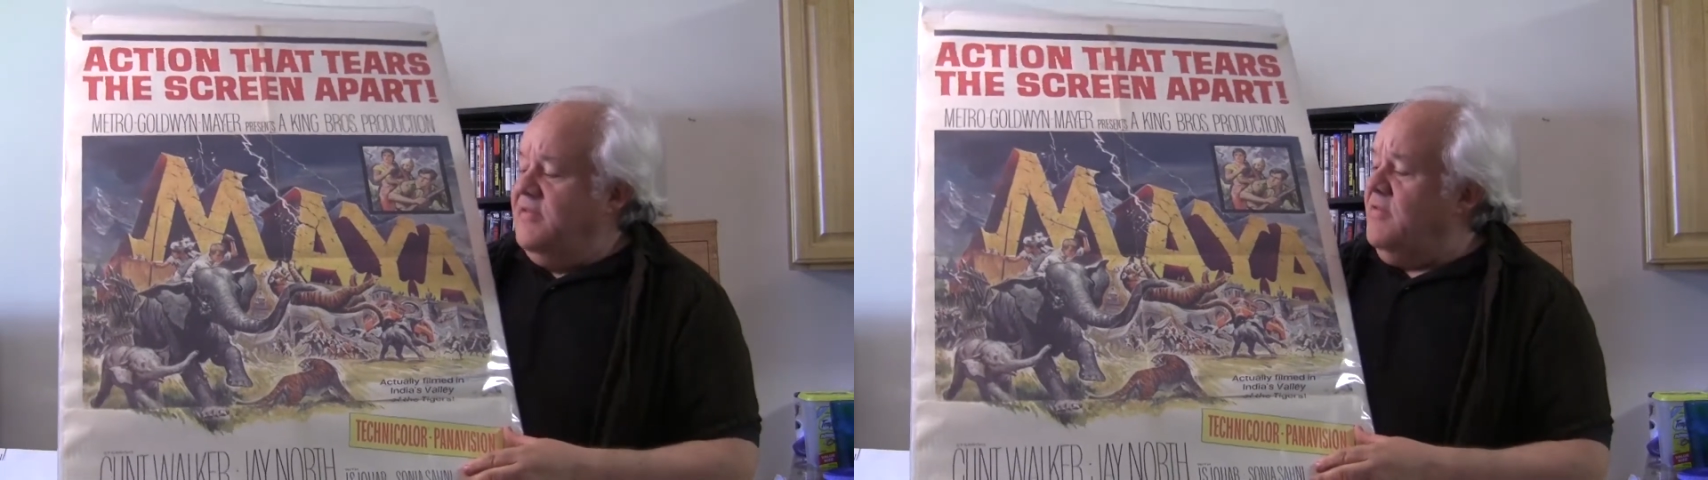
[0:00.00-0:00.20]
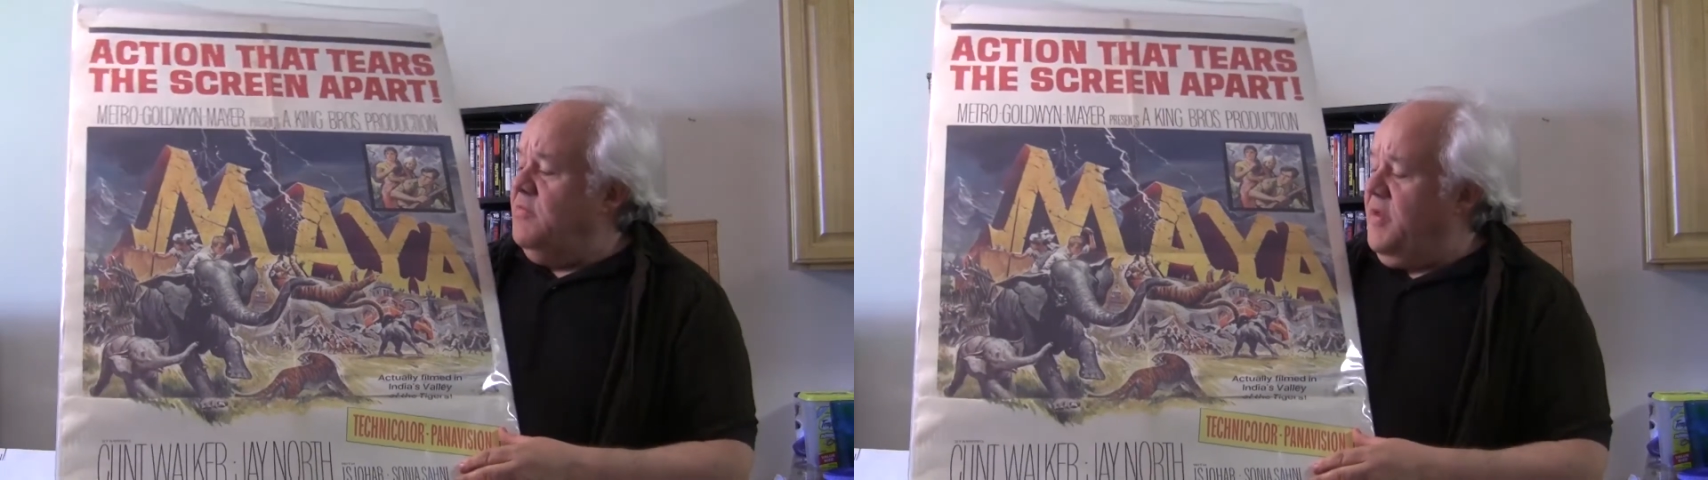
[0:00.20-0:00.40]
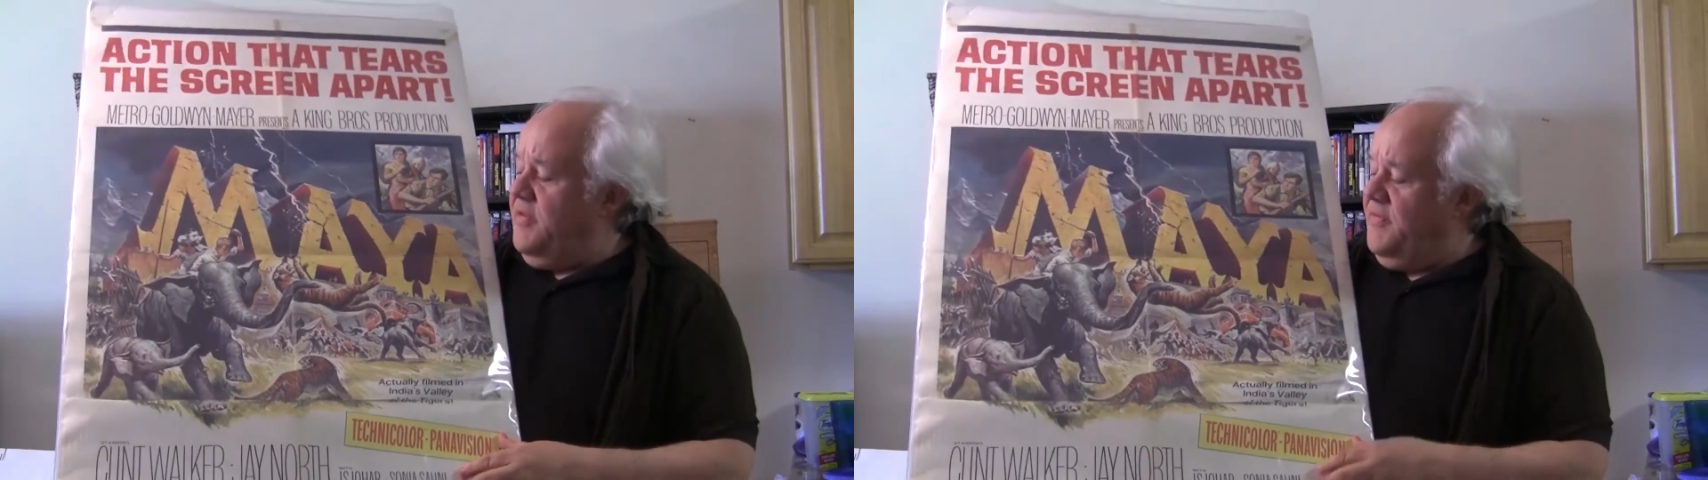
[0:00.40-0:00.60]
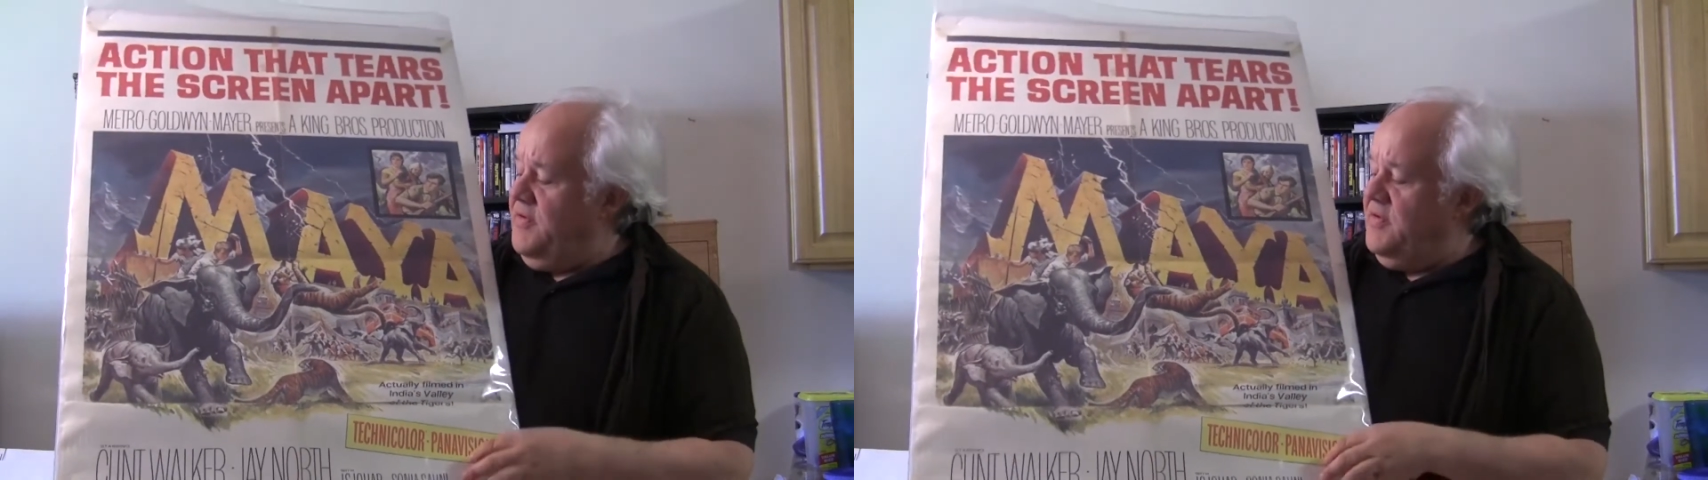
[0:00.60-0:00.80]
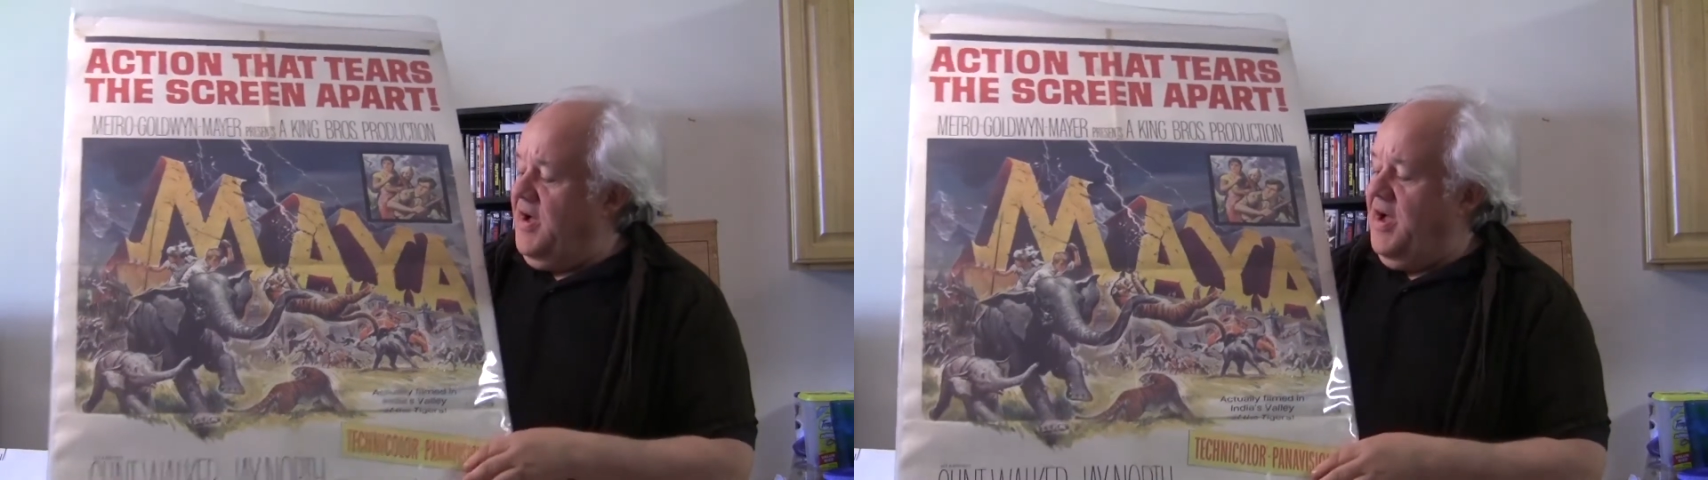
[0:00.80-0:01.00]
this is one of the
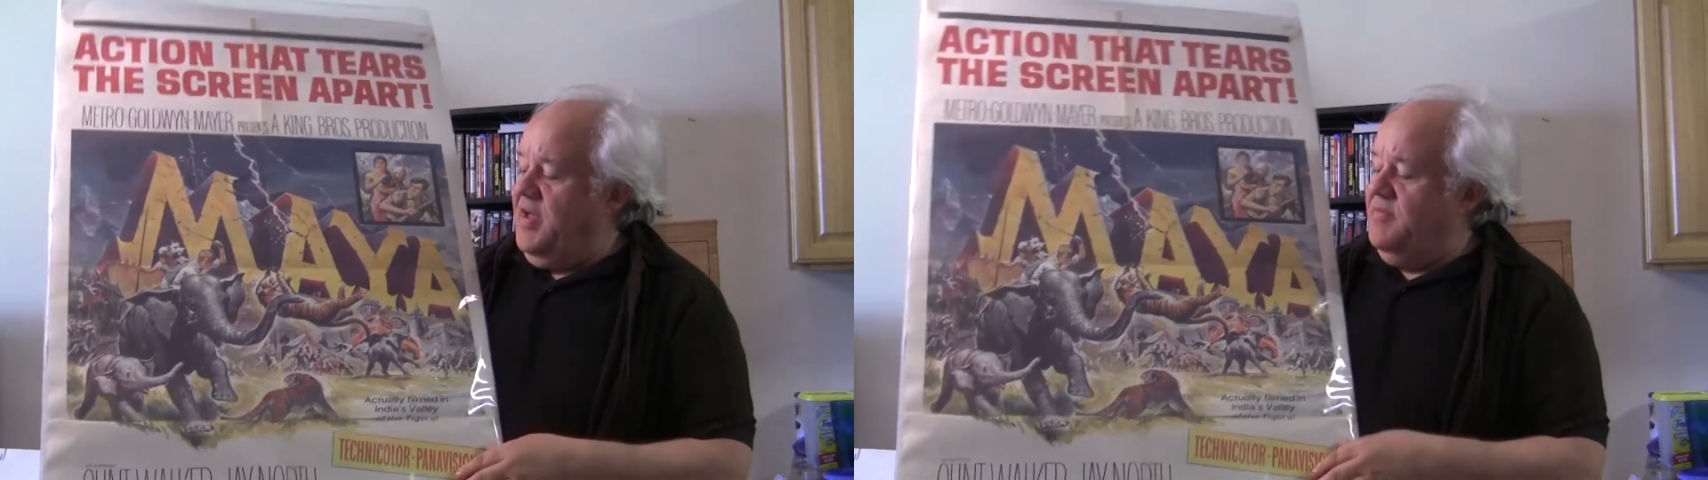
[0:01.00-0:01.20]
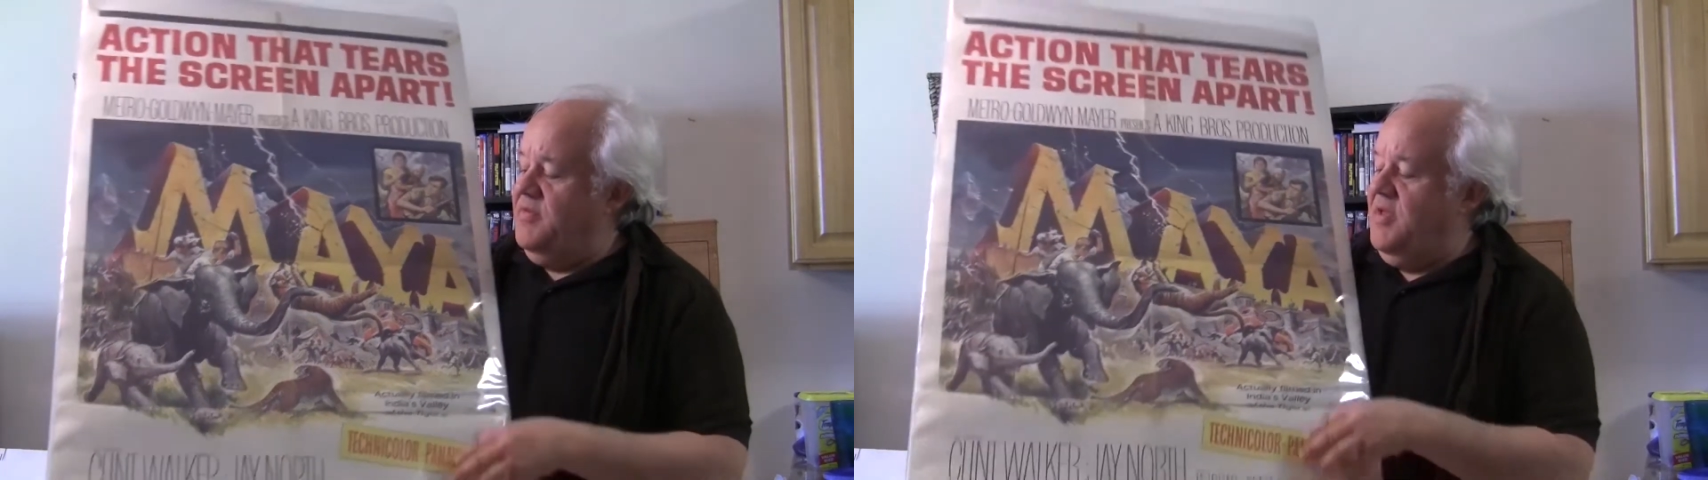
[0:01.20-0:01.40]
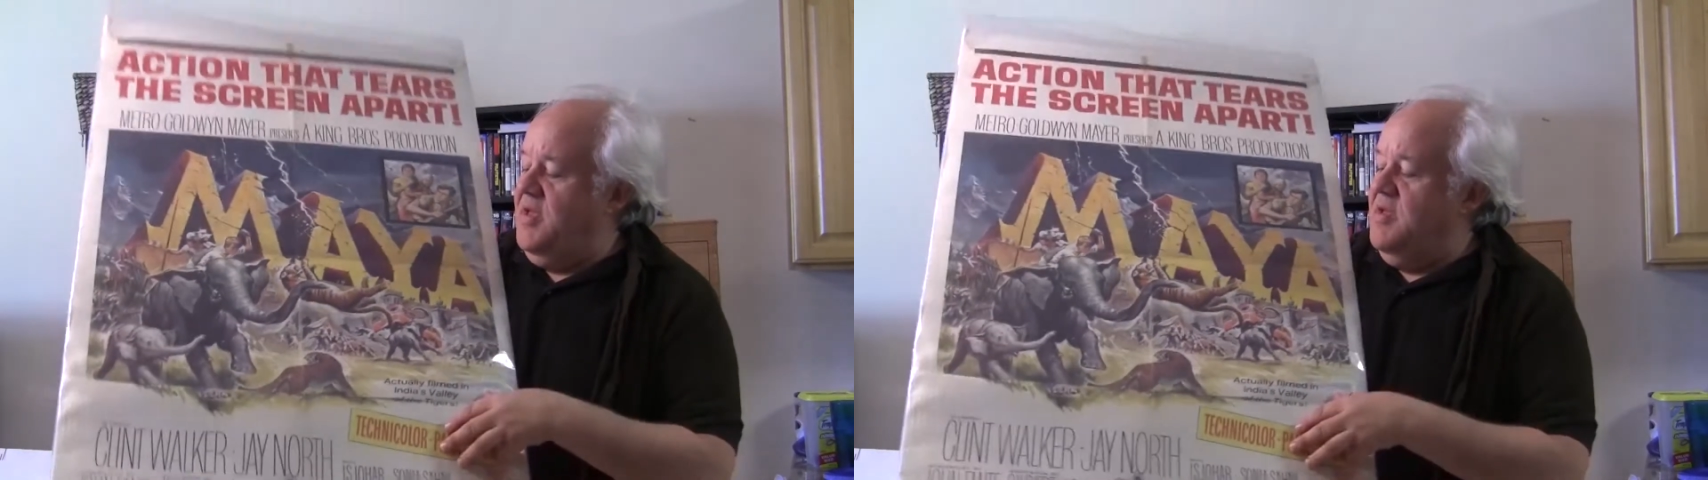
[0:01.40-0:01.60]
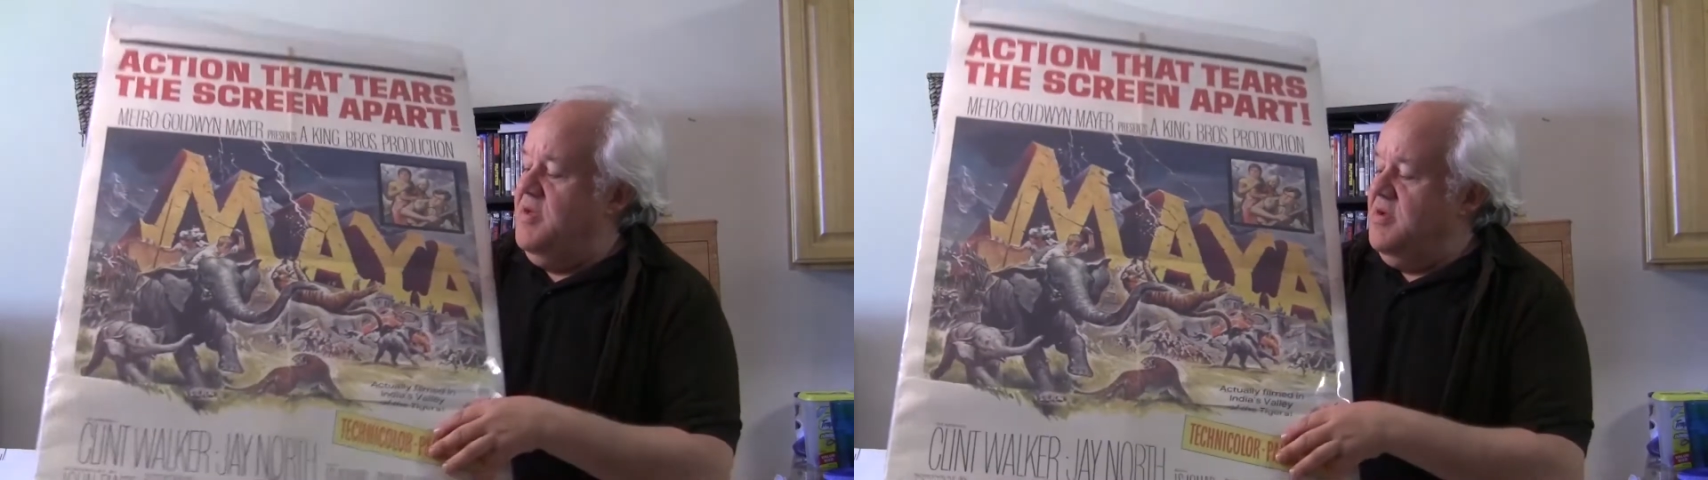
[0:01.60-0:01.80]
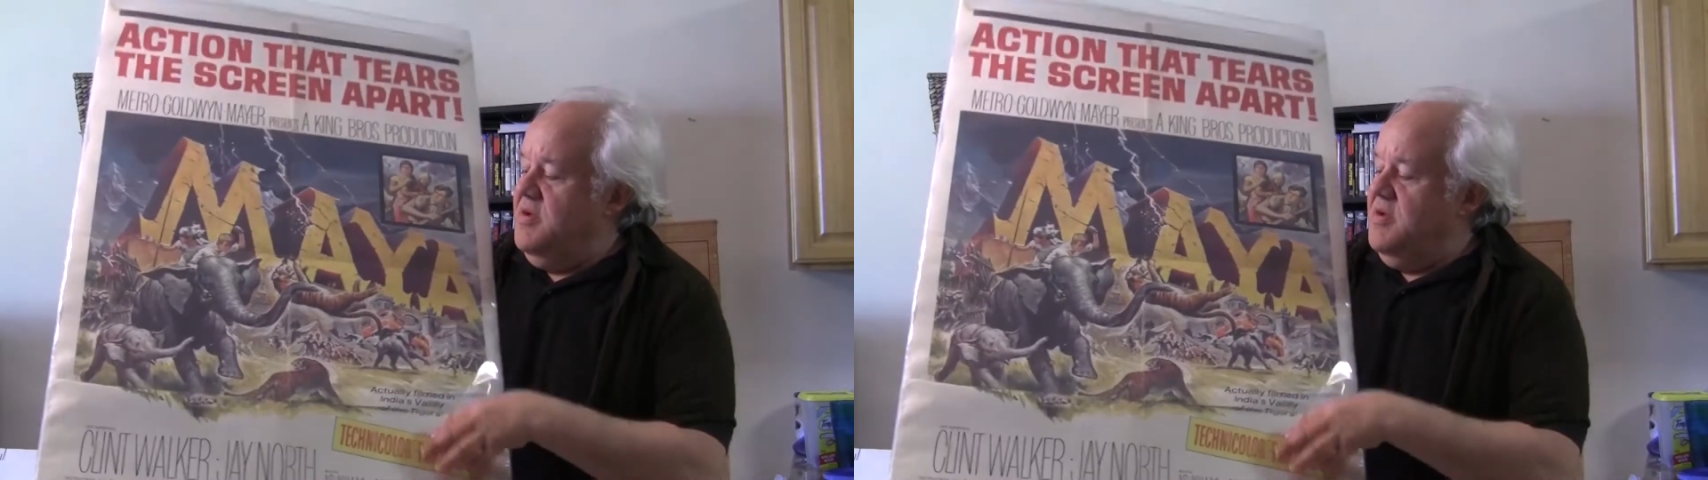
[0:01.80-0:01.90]
few times the